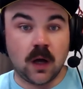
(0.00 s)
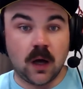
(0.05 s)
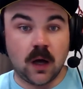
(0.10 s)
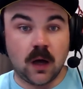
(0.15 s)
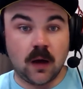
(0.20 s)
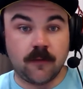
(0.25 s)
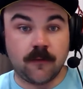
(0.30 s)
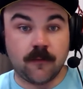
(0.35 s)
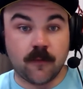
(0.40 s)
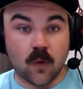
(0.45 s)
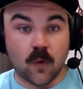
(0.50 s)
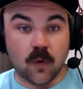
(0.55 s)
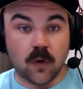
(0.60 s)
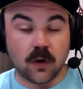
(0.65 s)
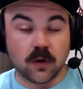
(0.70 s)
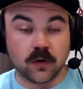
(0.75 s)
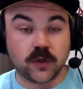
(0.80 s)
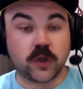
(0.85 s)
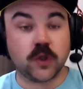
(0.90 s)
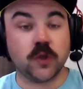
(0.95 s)

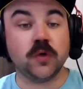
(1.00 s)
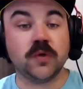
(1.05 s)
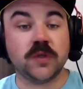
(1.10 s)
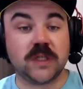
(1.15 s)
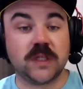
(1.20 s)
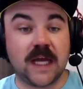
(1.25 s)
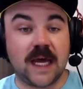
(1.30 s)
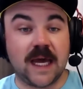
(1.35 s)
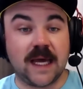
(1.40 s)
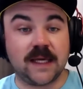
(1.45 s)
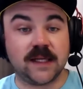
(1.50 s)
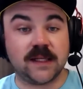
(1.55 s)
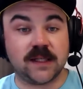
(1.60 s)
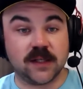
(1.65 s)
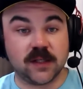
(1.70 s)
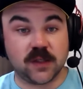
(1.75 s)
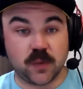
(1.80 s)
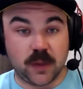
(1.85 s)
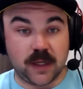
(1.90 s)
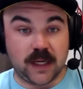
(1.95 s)
for Tuesday,
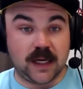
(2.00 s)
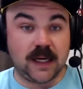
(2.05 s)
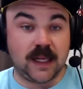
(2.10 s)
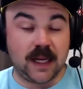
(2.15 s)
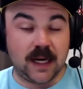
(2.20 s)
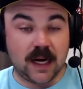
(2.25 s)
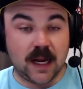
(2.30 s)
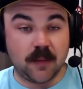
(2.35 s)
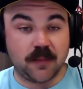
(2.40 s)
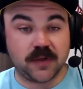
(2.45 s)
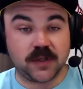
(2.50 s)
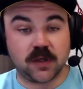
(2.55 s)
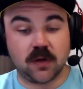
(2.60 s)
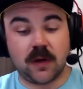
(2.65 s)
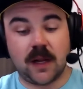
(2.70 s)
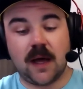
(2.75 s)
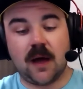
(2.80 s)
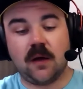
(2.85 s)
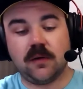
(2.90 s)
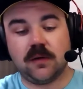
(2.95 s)
since we didn't get an episode
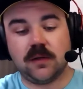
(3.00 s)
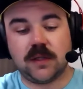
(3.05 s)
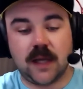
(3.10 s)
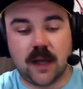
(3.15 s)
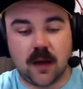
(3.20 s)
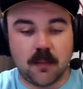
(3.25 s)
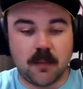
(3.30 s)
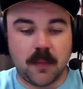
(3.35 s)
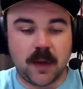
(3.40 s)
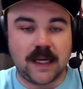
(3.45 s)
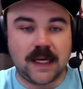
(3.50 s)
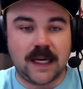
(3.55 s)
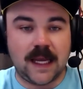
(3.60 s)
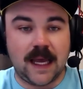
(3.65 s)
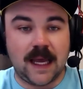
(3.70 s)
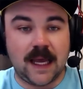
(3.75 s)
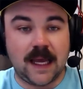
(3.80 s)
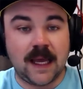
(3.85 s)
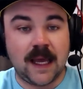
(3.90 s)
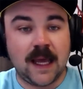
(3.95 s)
out today on
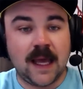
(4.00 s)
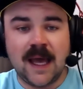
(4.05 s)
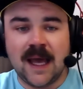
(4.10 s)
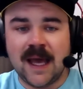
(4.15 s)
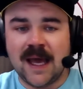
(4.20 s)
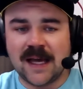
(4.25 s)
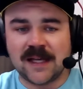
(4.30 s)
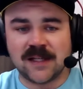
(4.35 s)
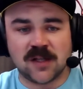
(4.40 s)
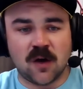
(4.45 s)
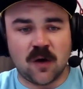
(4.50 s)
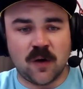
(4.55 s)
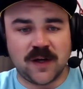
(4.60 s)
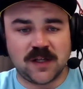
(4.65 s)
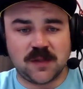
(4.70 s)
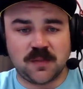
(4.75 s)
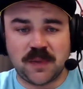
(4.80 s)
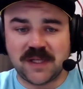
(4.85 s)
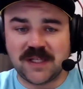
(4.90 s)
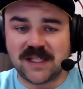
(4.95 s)
Monday. As
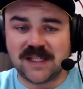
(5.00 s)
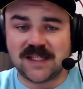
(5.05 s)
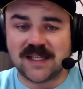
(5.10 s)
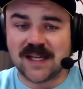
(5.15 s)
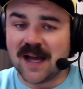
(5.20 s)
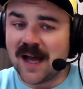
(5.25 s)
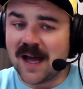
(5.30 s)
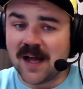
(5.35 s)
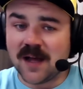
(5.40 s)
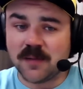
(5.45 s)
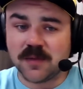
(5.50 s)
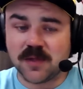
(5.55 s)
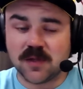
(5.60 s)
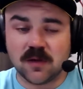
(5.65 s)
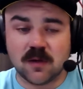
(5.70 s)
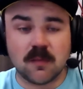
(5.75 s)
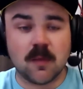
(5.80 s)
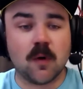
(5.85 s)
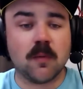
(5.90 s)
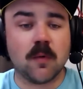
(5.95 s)
always, busy times in
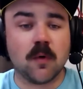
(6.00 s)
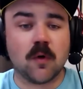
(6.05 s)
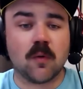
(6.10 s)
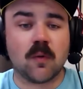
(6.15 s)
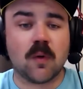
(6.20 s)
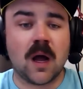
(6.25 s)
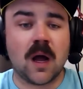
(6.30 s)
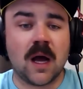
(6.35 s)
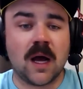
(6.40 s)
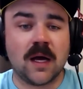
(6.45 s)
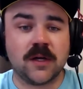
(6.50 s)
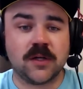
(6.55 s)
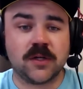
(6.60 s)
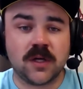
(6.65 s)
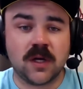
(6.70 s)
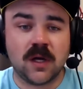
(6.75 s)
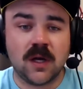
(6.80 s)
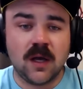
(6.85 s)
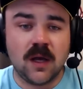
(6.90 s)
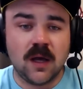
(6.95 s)
the mobile garage
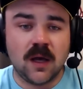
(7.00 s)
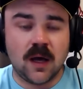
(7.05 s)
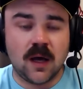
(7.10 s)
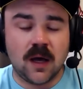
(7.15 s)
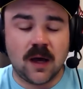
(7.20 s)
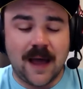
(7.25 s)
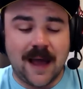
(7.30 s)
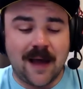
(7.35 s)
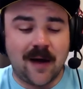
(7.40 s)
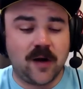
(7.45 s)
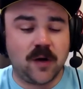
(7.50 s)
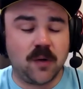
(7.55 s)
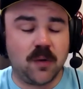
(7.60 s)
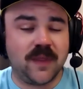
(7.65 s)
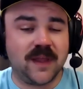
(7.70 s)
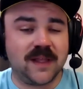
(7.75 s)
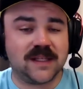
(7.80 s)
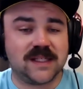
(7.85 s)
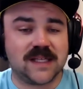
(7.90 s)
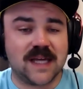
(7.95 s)
out here with
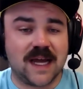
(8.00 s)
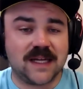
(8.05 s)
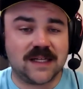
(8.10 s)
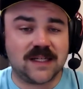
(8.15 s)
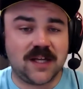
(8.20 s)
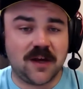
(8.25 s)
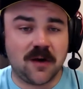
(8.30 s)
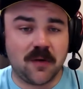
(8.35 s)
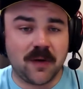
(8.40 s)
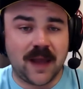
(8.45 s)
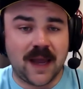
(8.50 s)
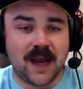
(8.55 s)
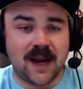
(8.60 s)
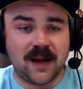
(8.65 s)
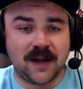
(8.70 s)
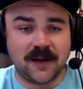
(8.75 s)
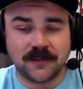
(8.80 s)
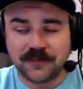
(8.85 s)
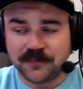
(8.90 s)
Inside Tailgating.